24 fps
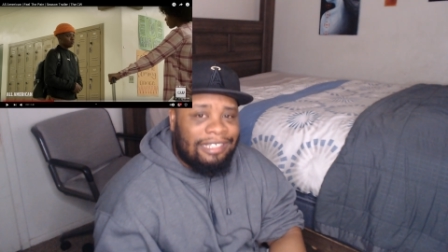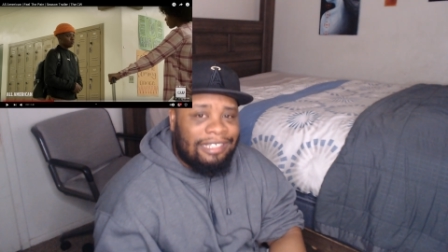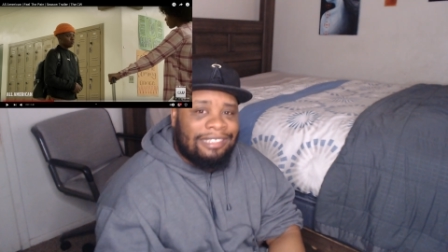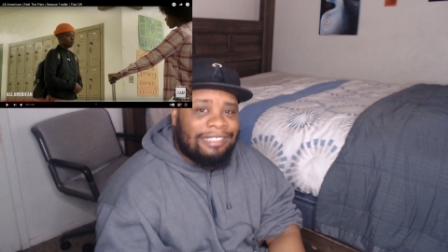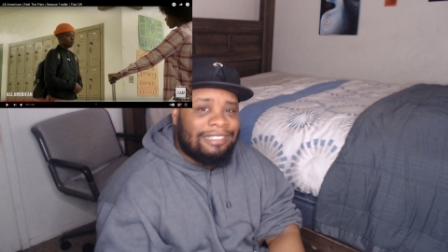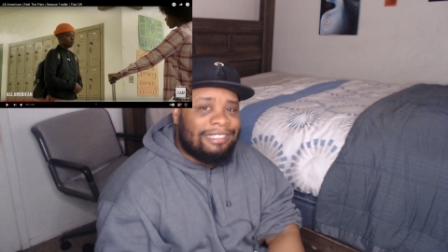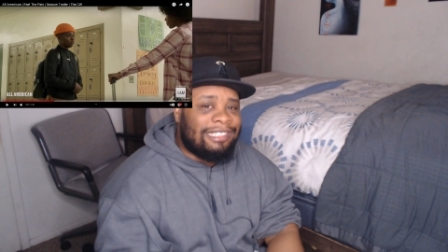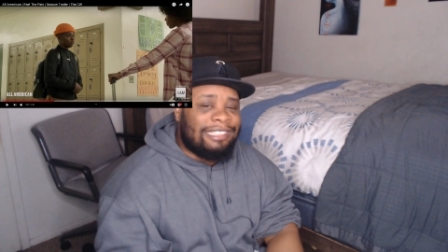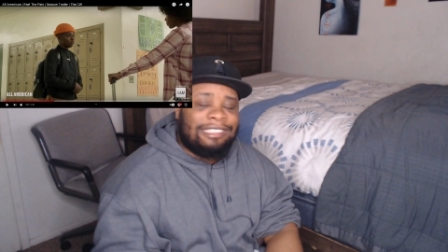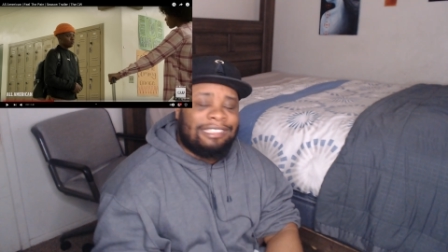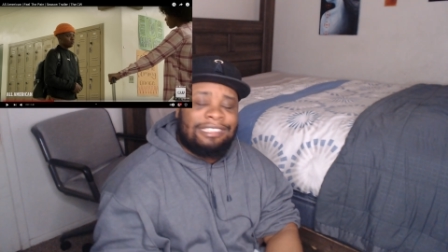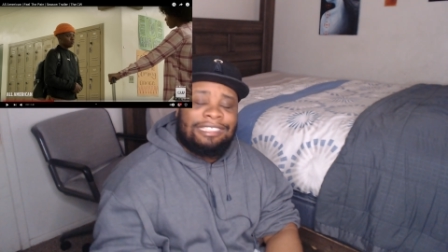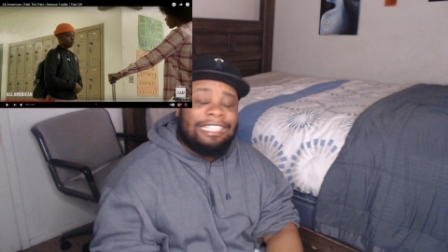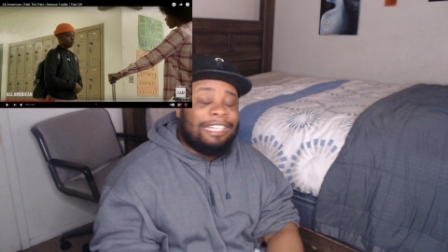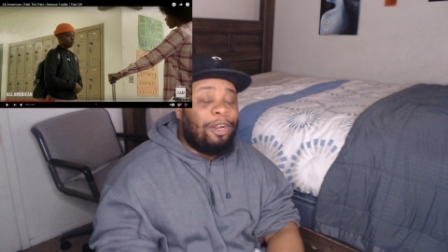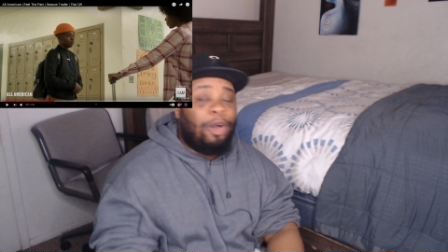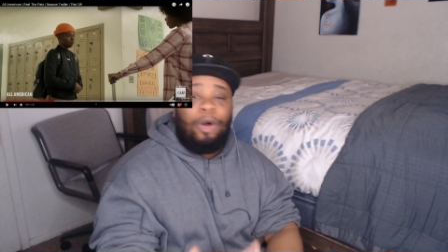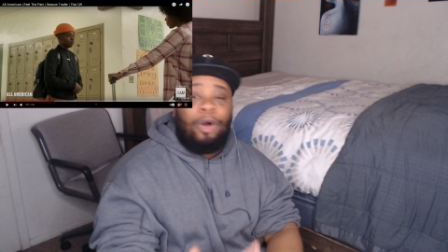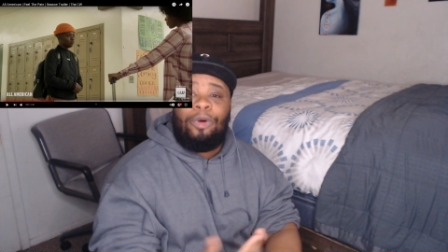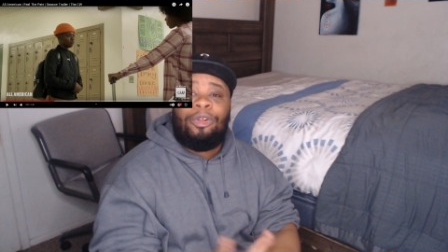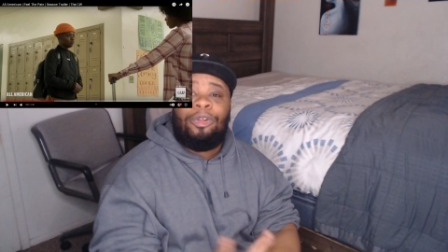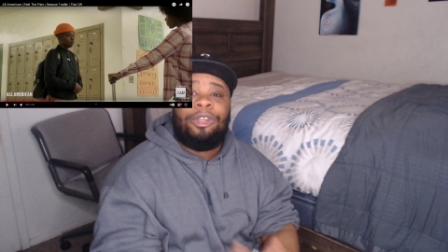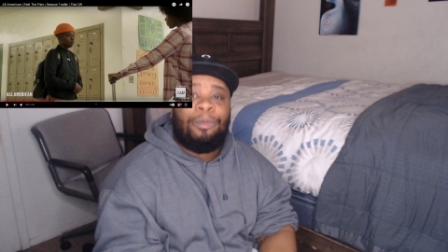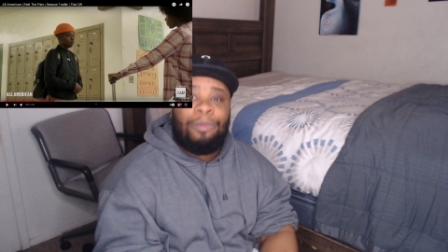So she the
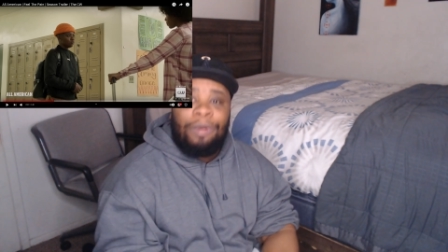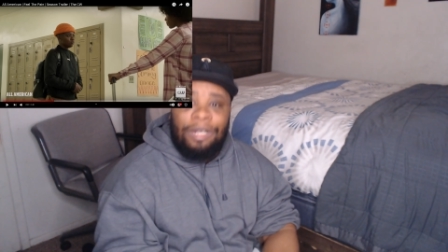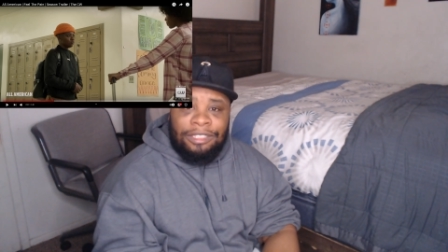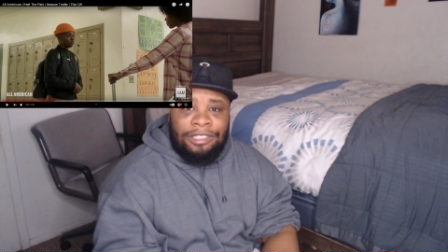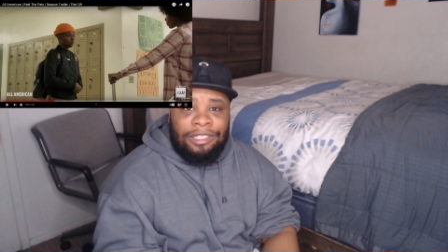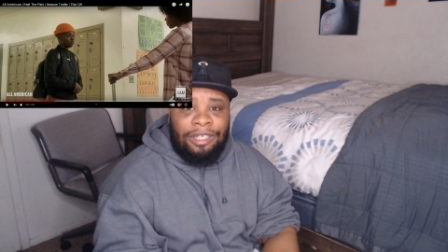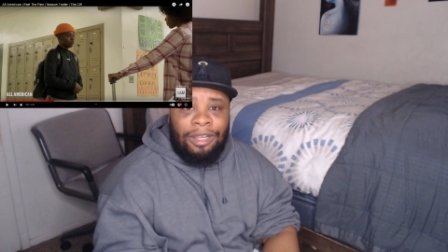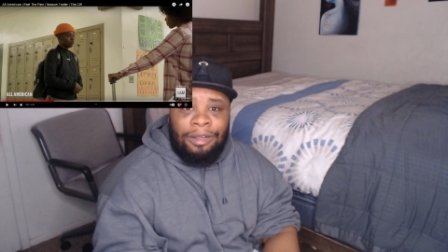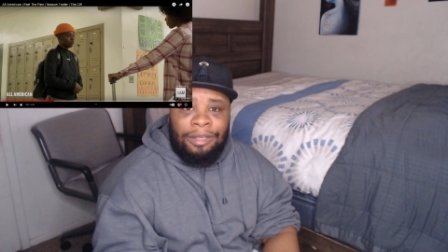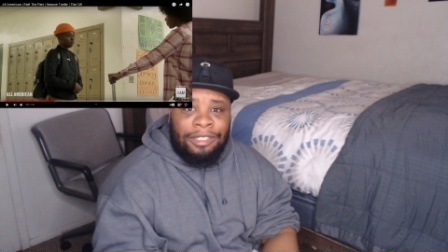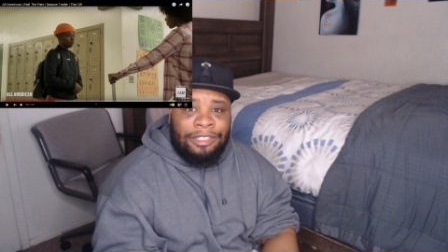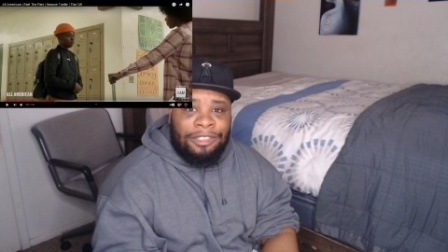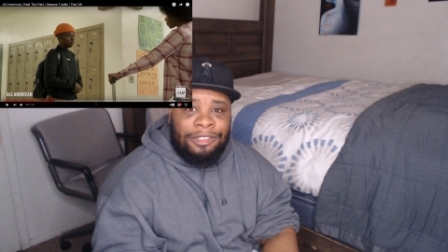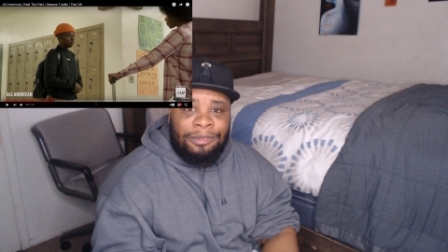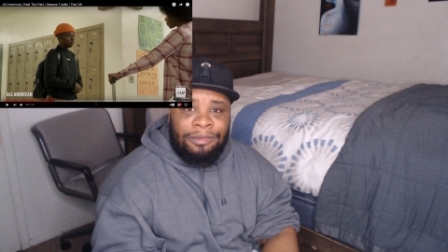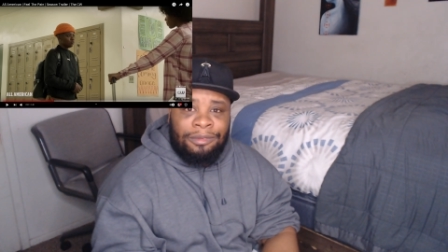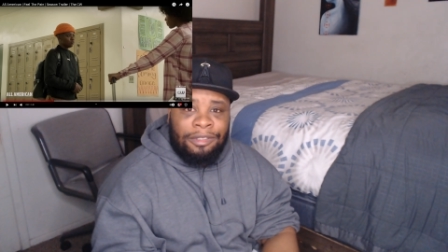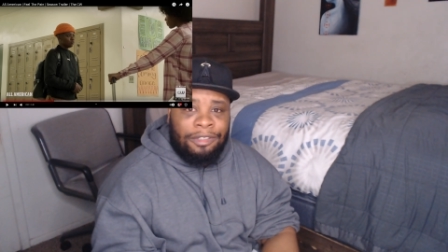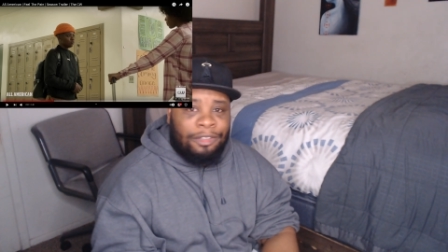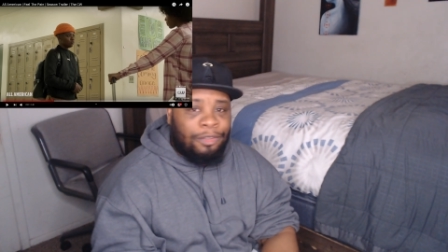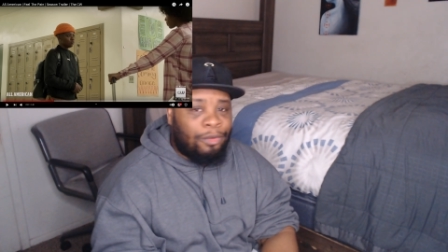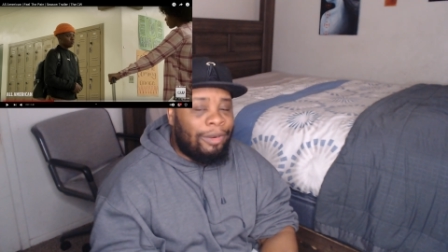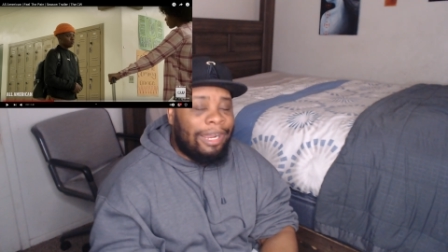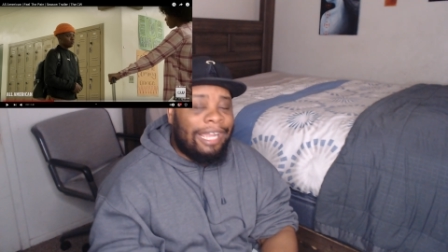only one talking to
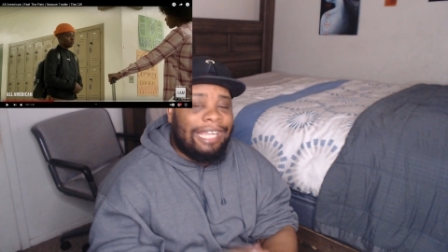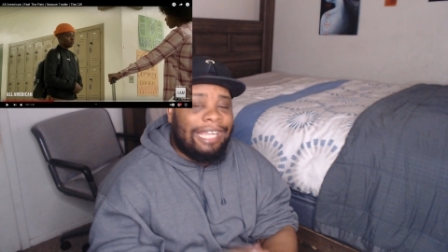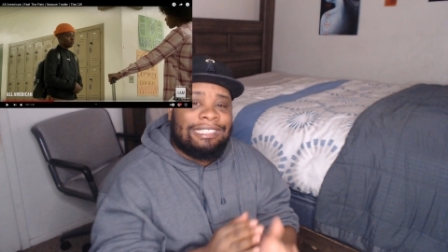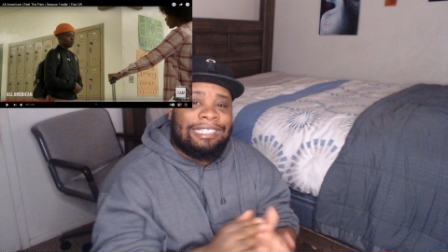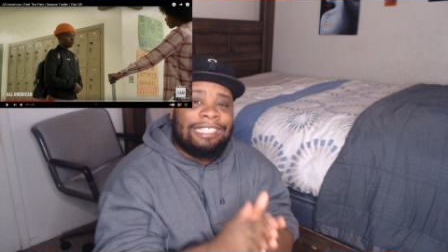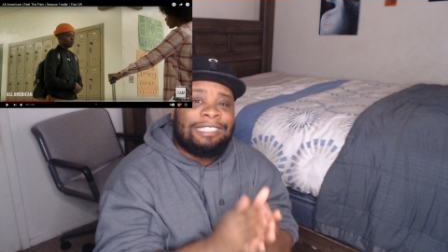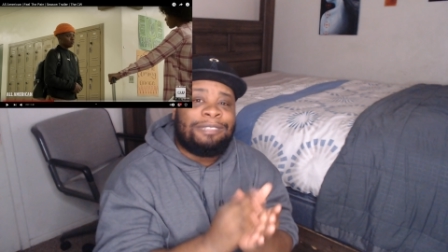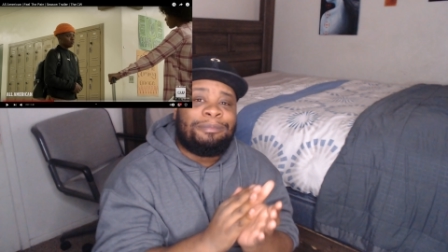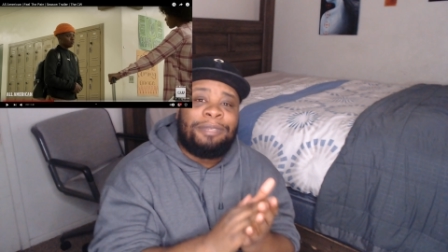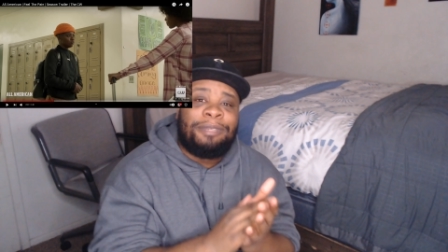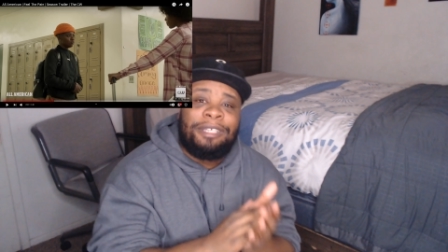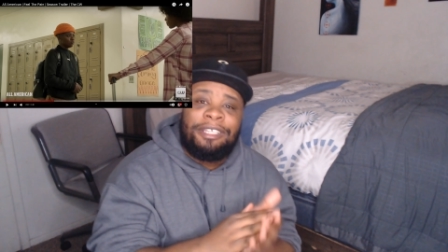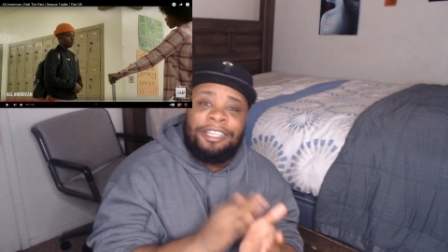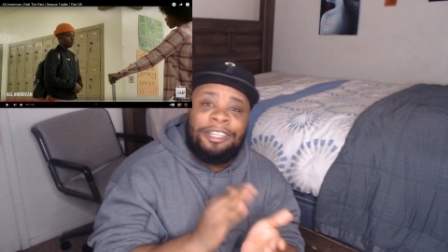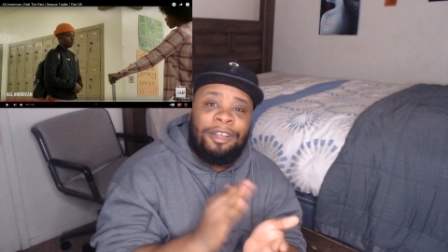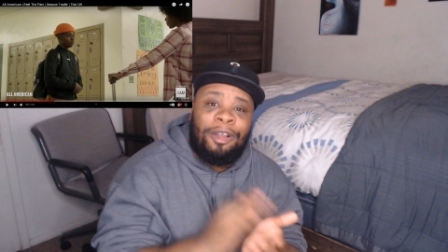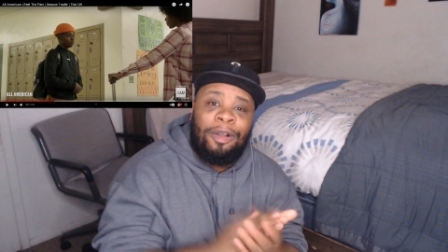her. Grace has been the